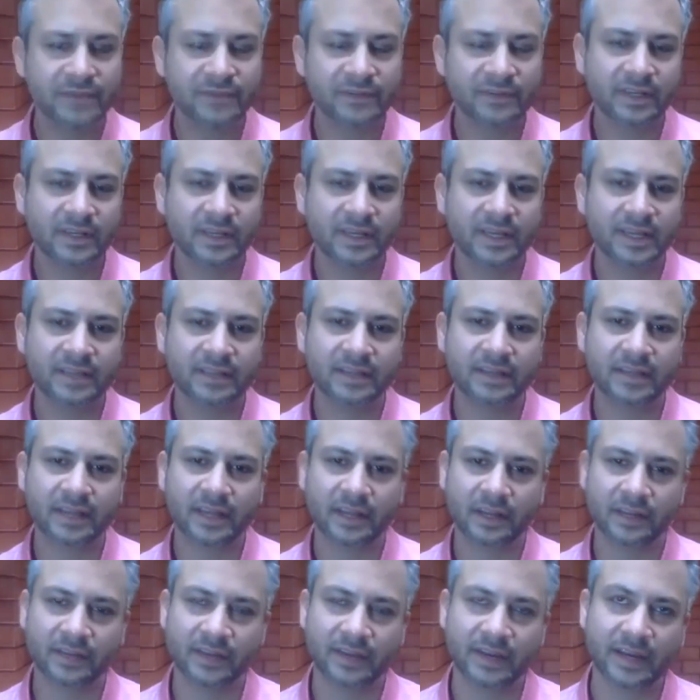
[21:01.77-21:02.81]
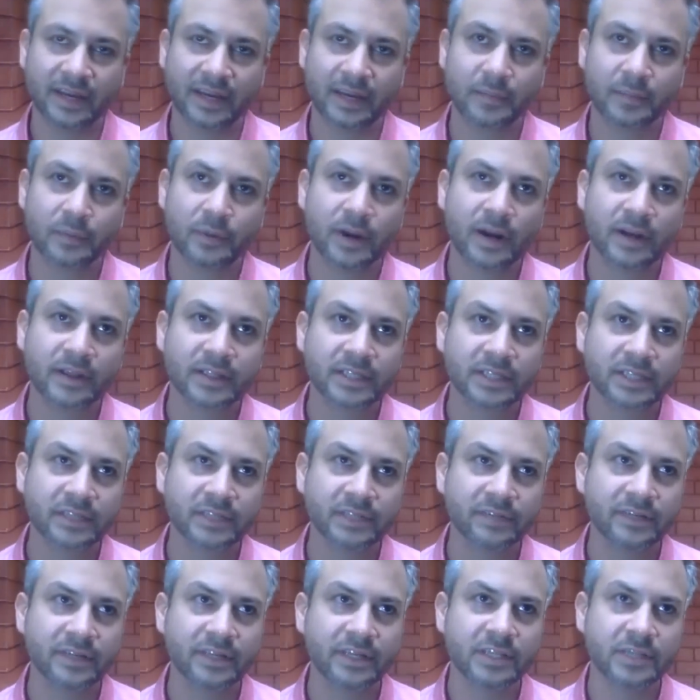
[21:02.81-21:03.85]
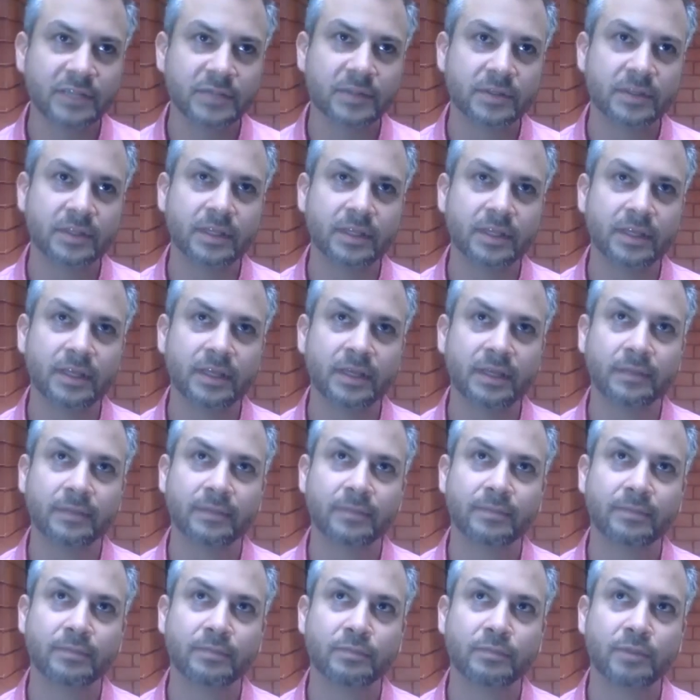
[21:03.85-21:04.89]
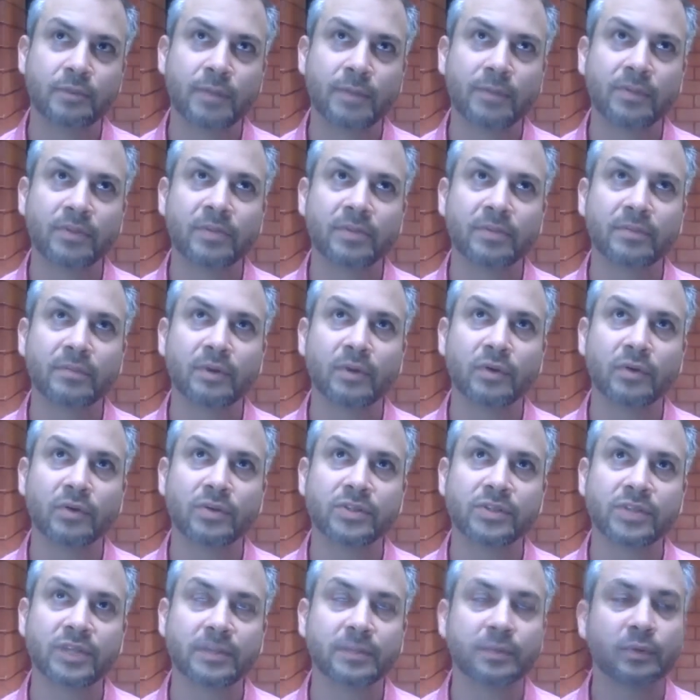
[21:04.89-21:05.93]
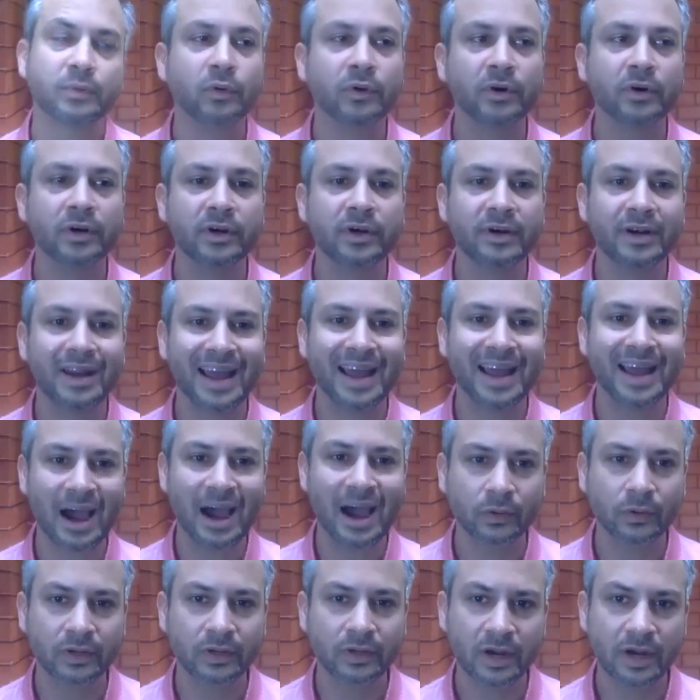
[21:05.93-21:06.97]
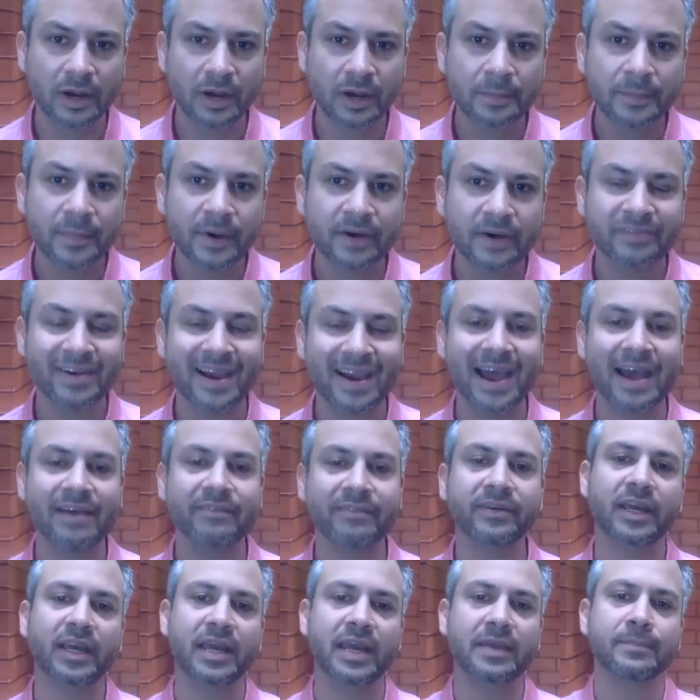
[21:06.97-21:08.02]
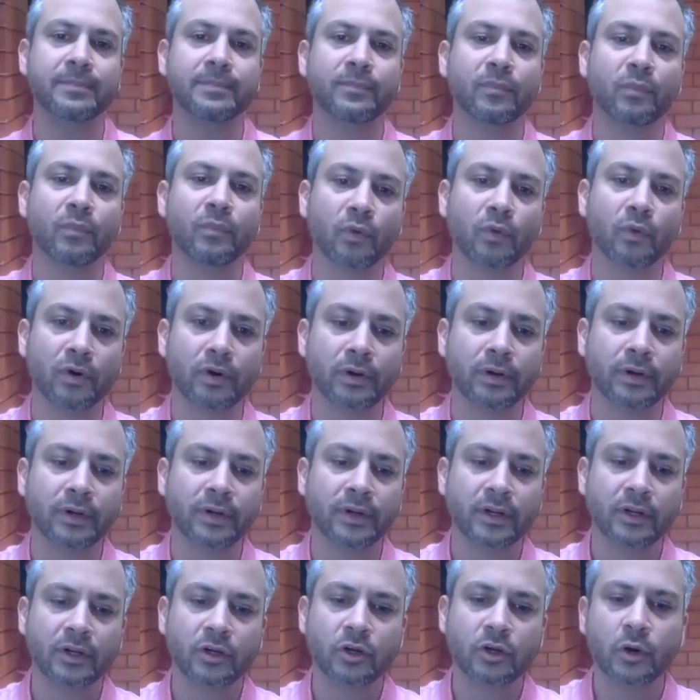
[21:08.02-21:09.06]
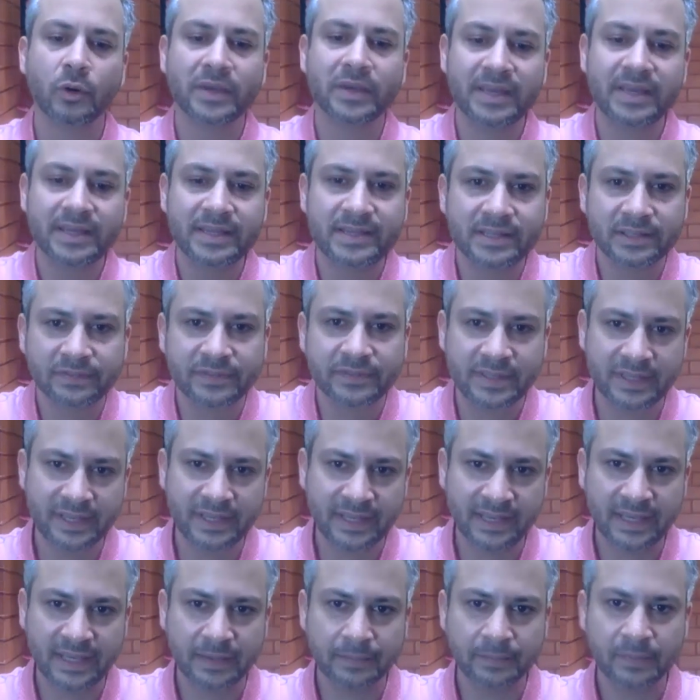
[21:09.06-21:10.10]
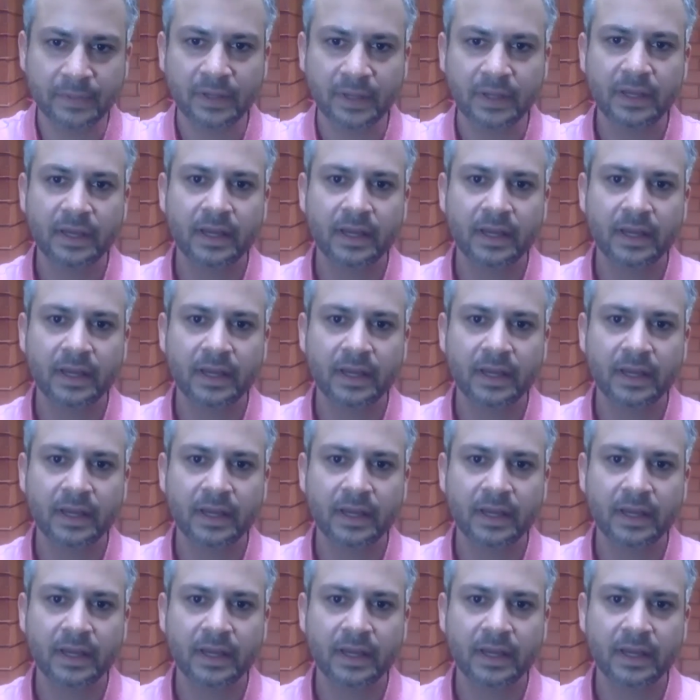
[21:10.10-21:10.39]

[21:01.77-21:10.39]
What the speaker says: definitely hit the nail on the head. Productivity is probably the most important outcome of having a more cohesive team.